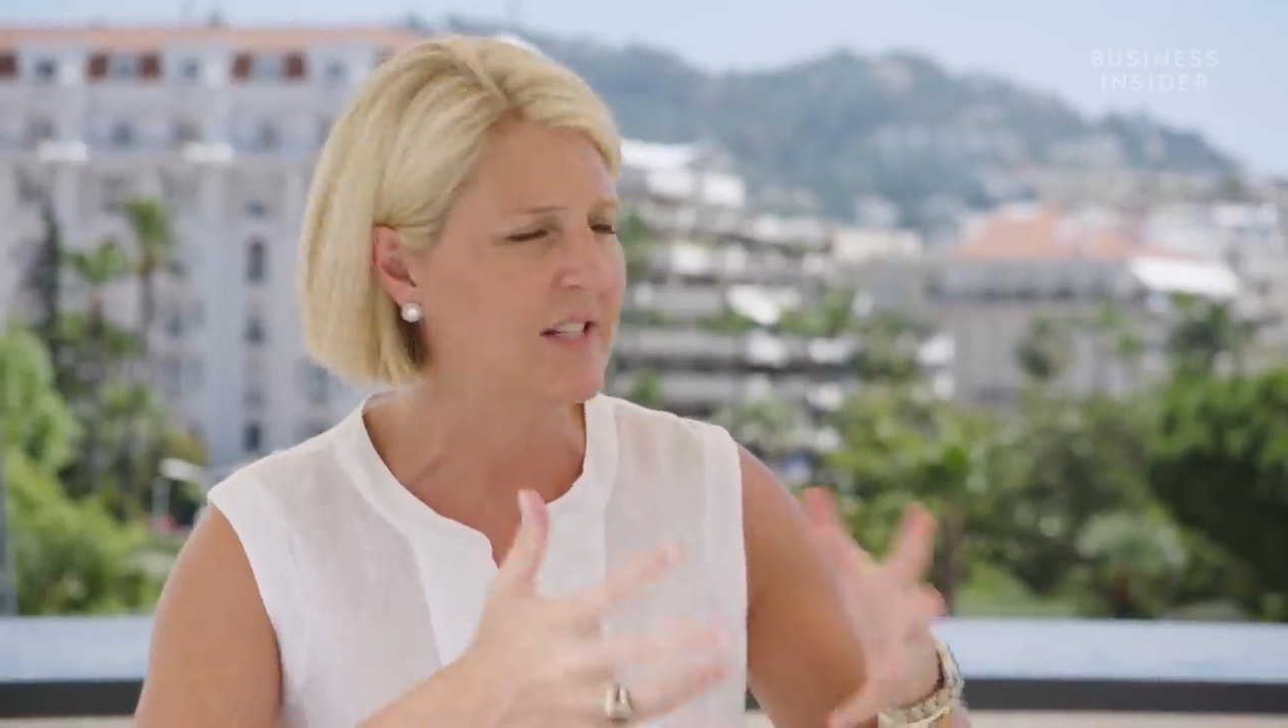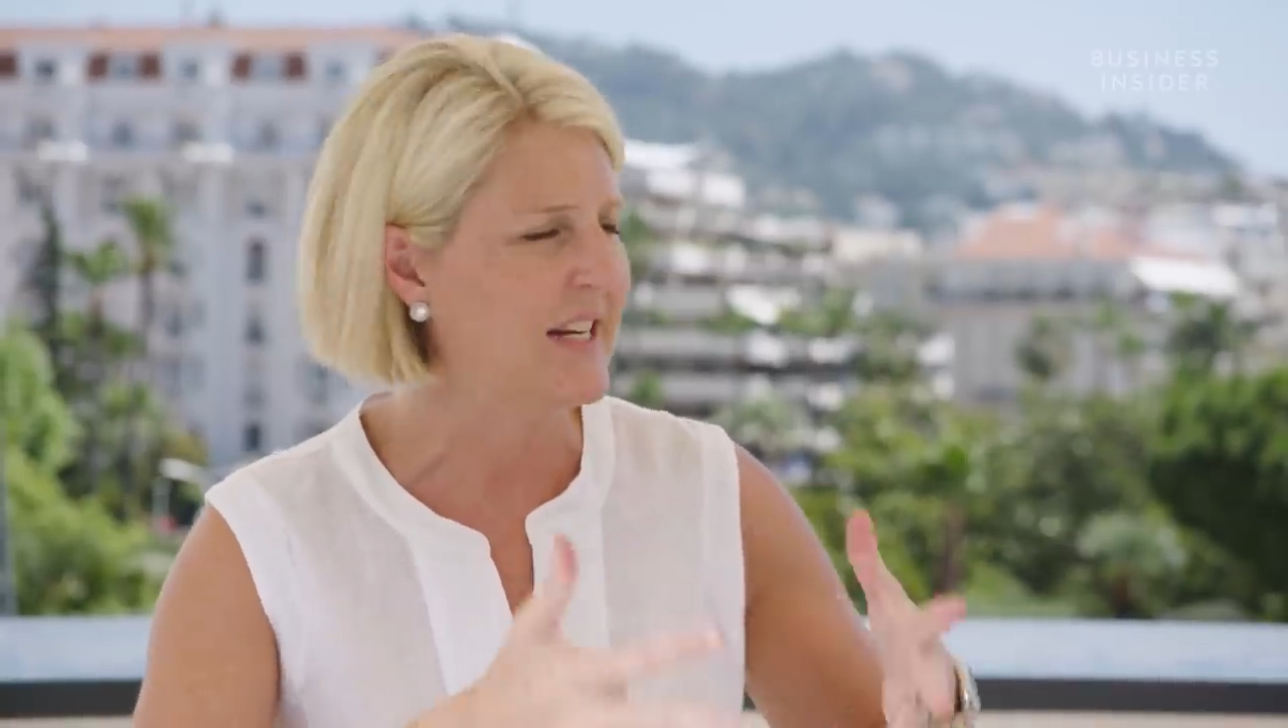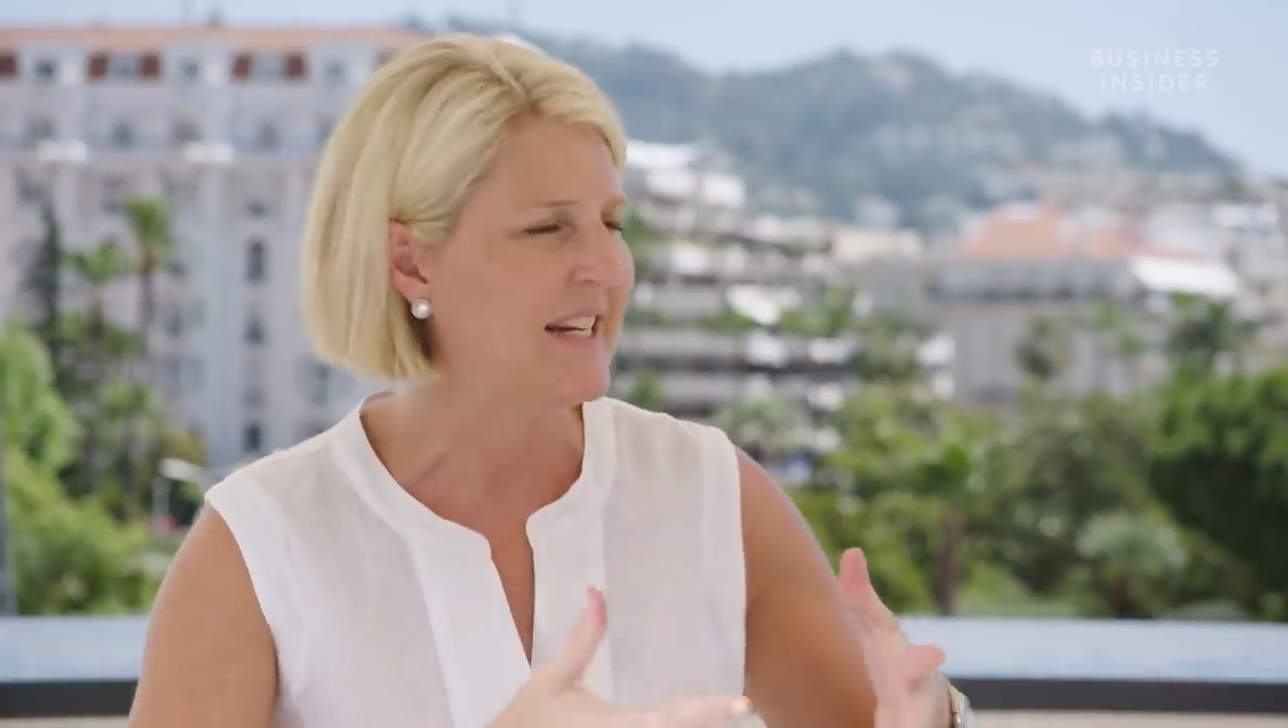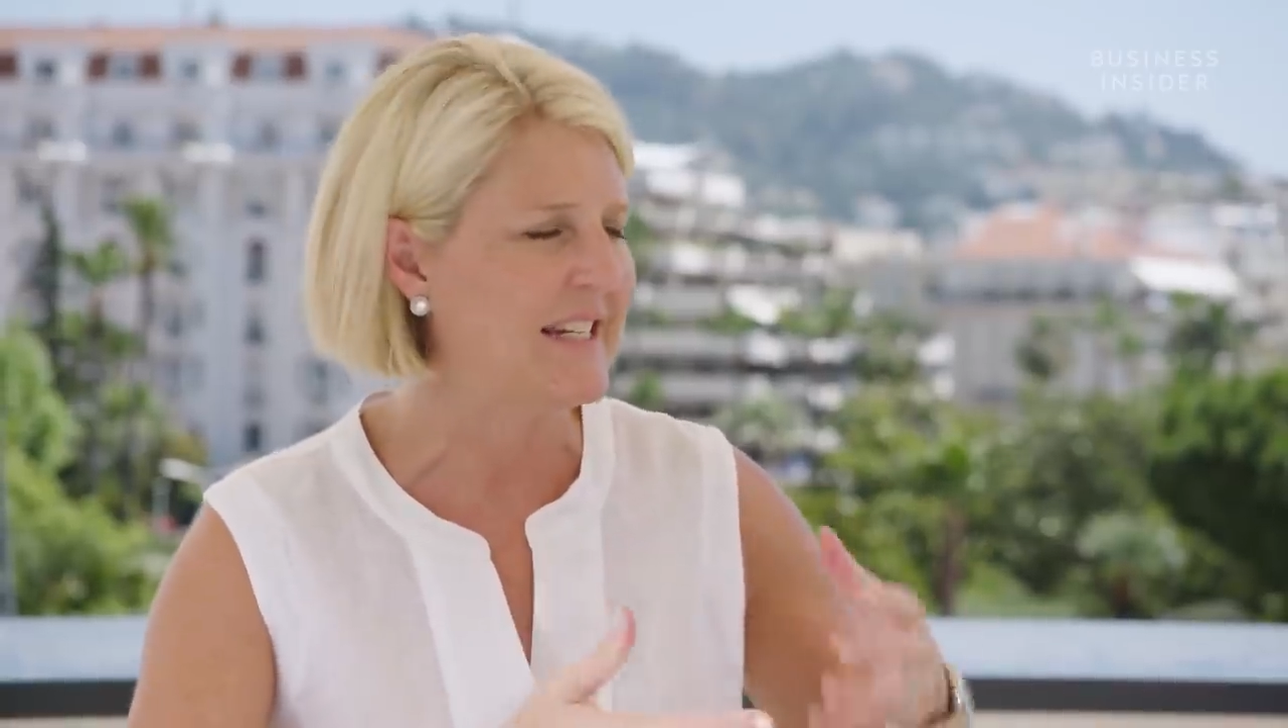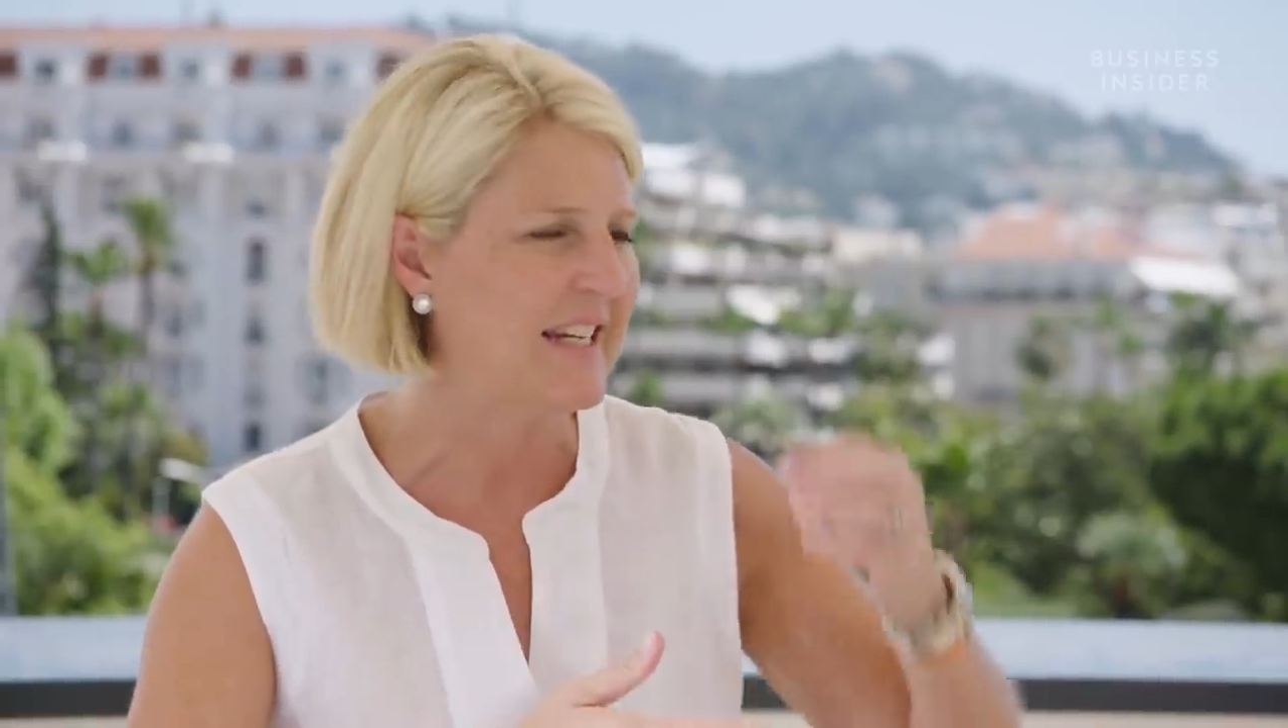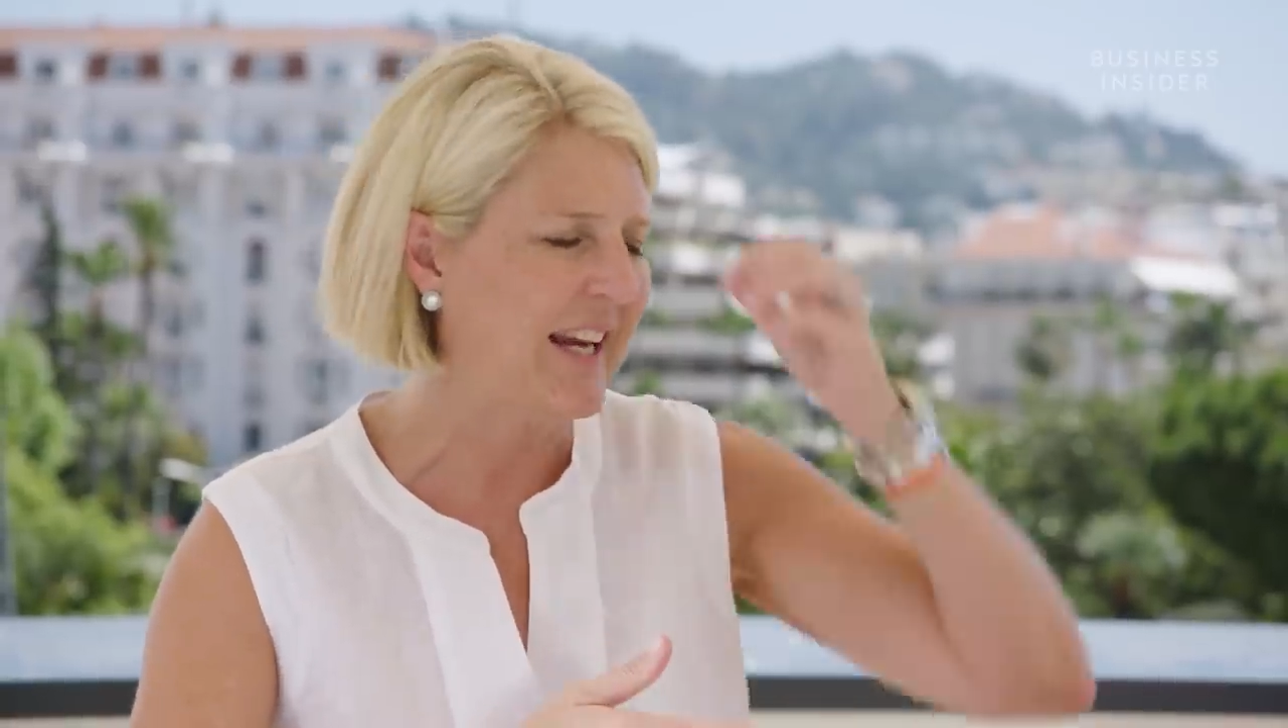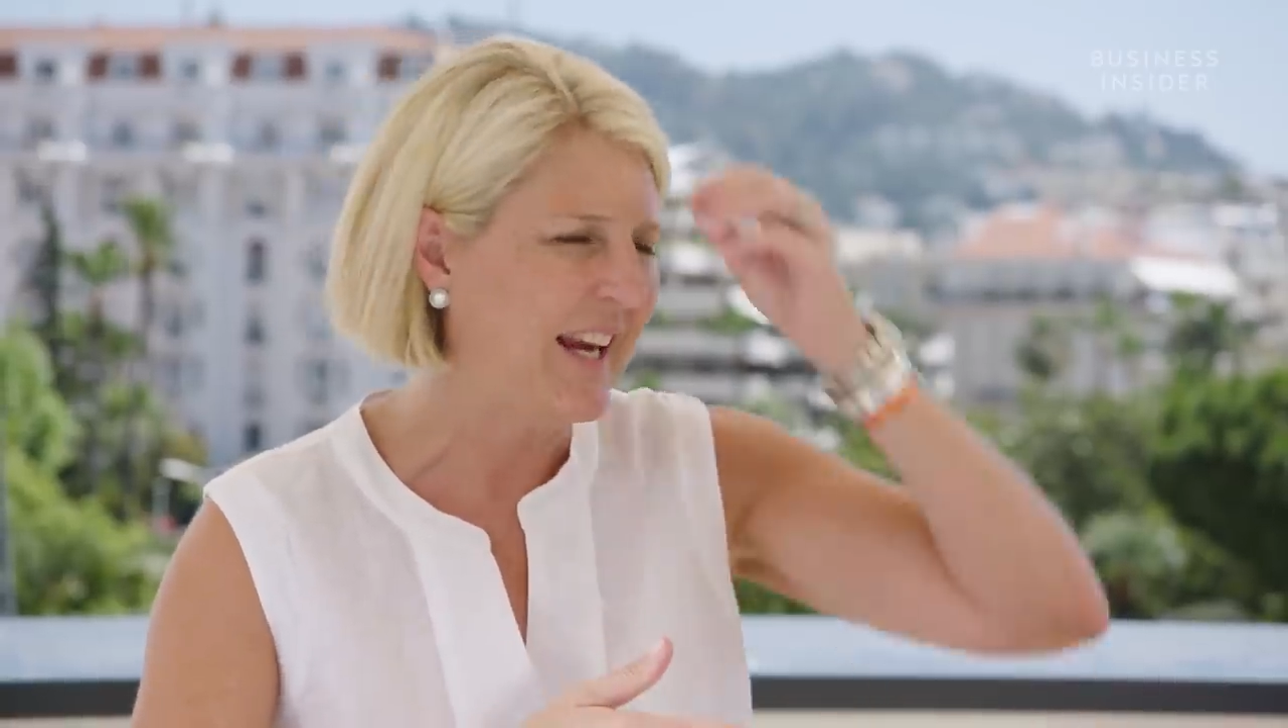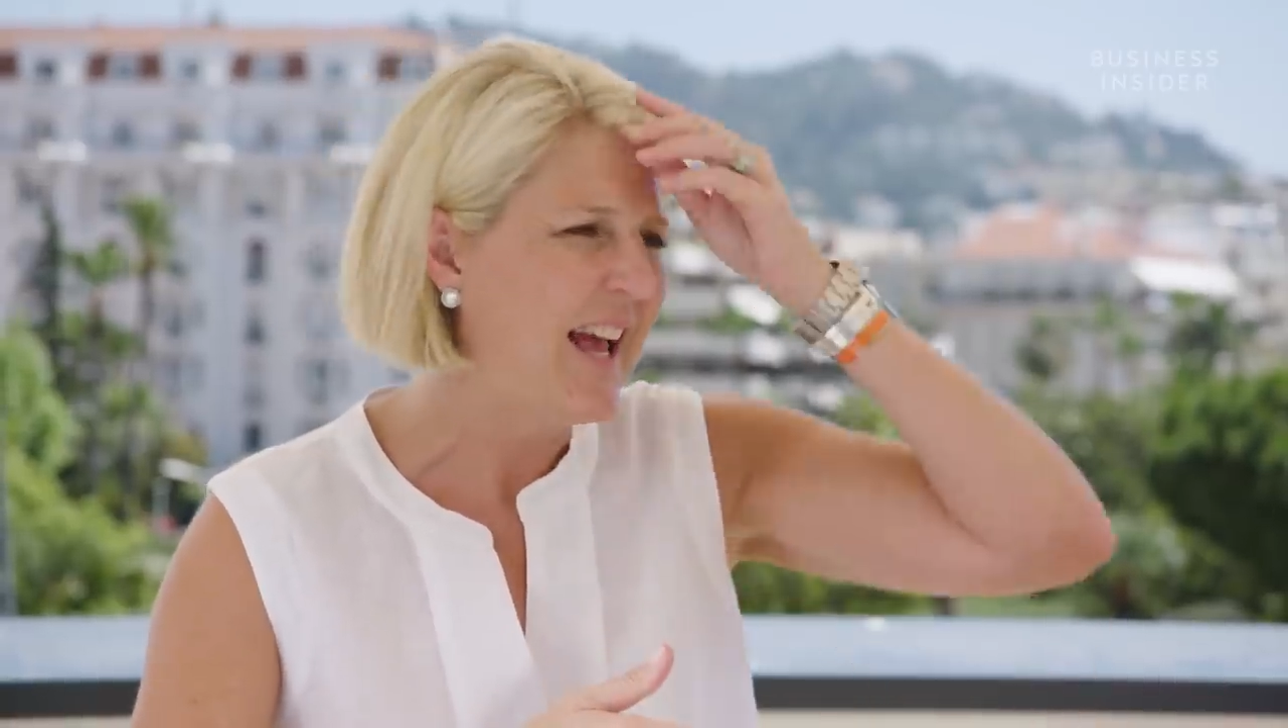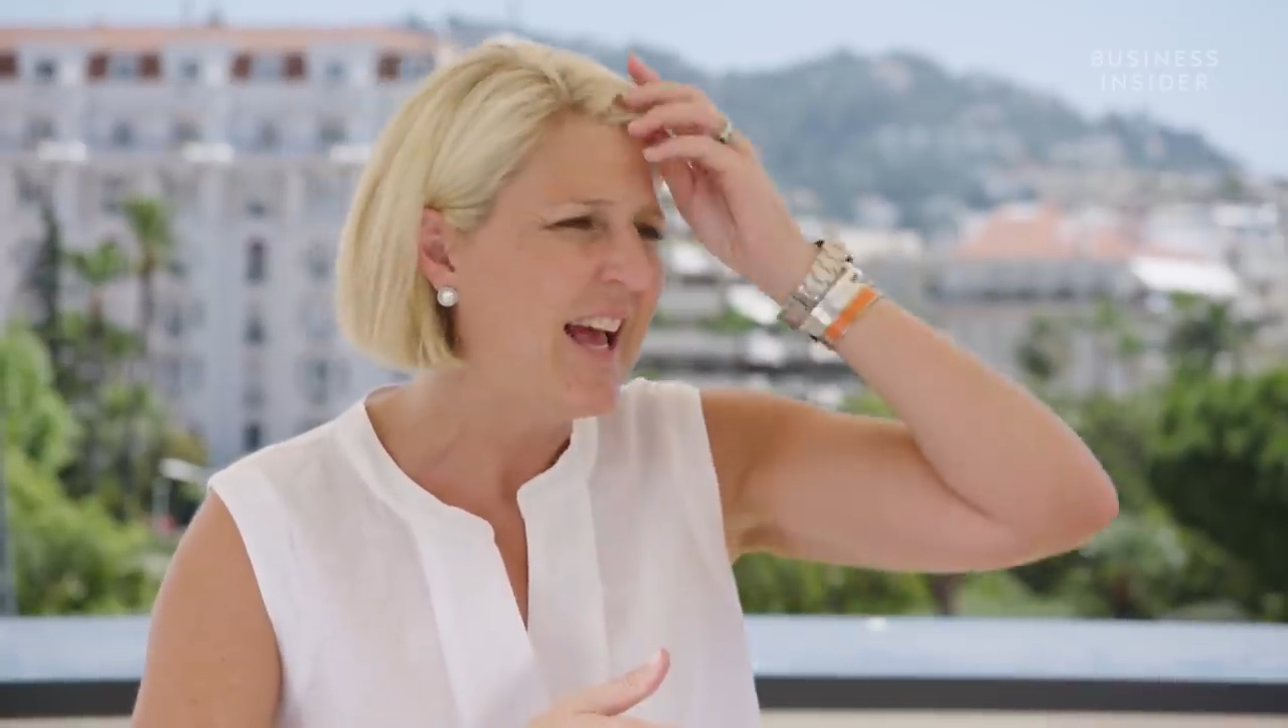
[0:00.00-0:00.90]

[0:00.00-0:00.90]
TNT